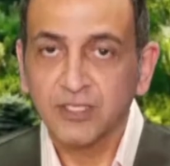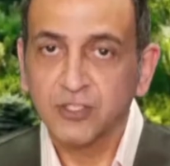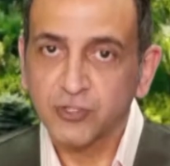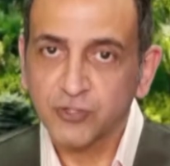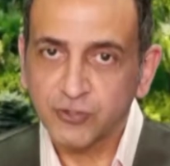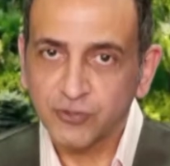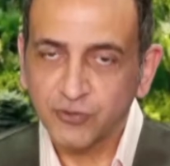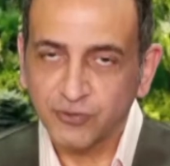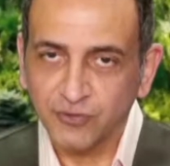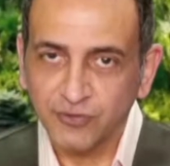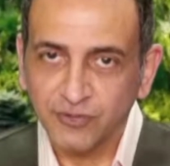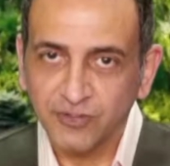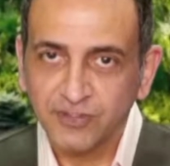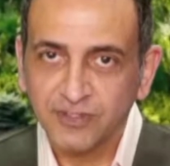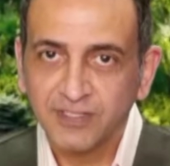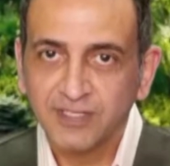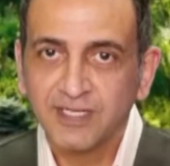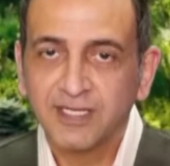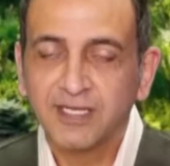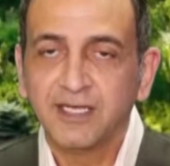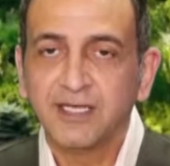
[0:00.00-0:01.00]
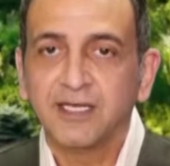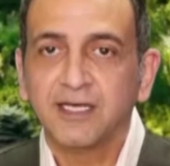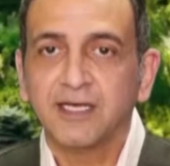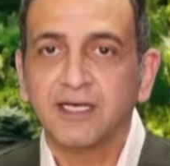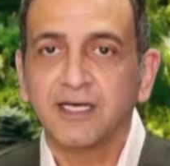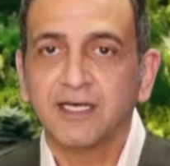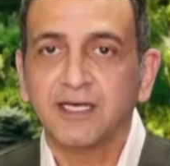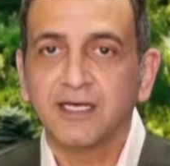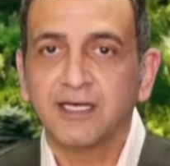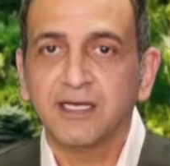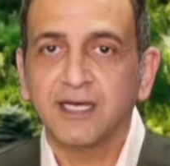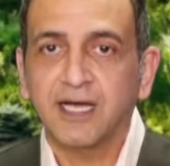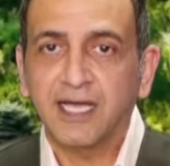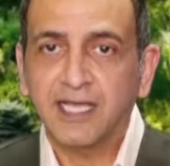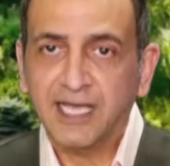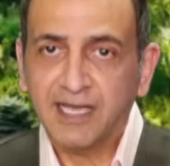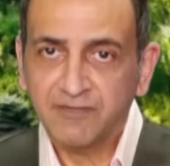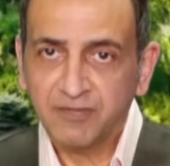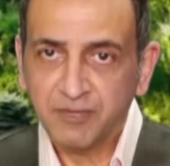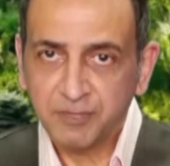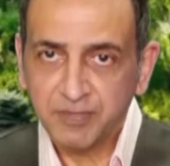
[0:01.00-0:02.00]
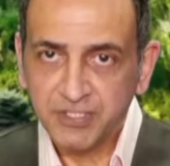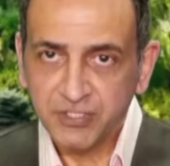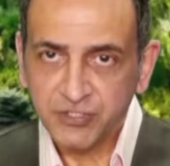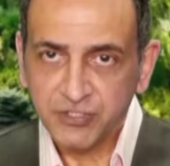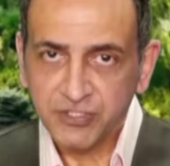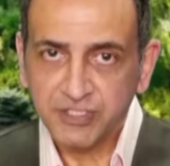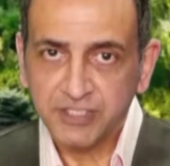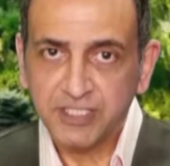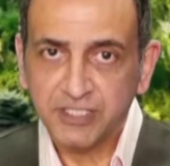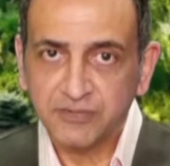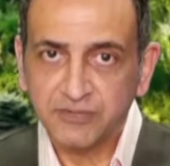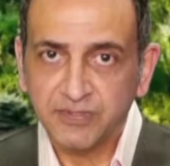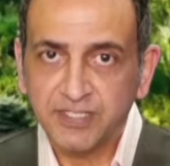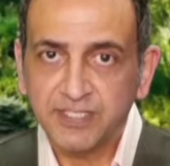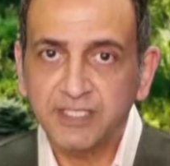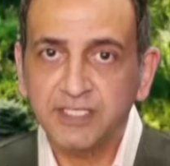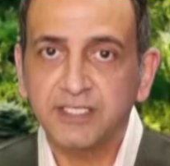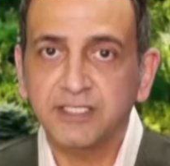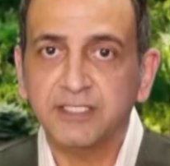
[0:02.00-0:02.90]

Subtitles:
Sure. I have a PhD degree